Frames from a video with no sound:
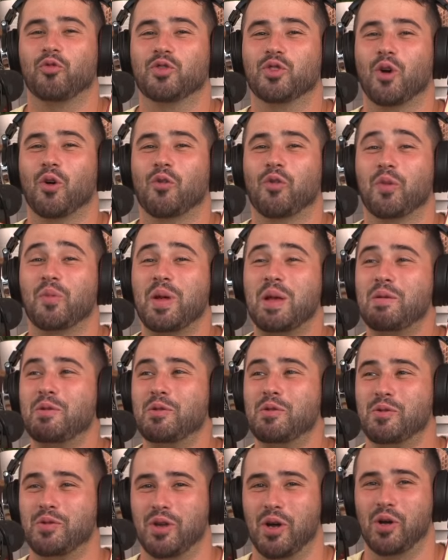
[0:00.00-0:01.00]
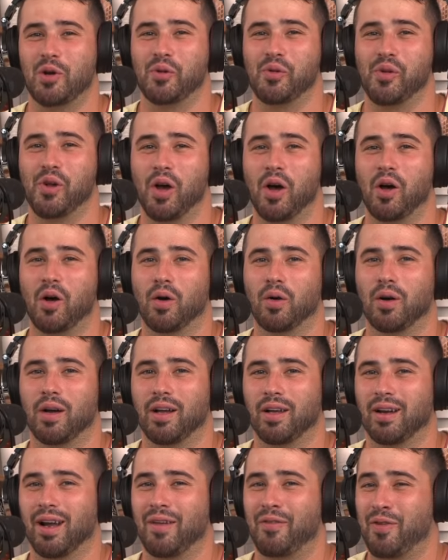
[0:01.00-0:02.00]
So for people who don't know,
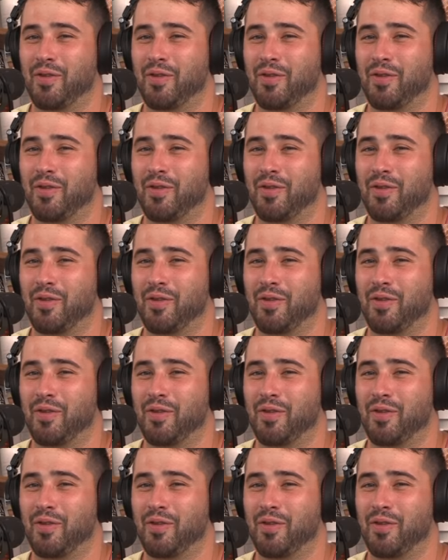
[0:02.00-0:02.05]
and I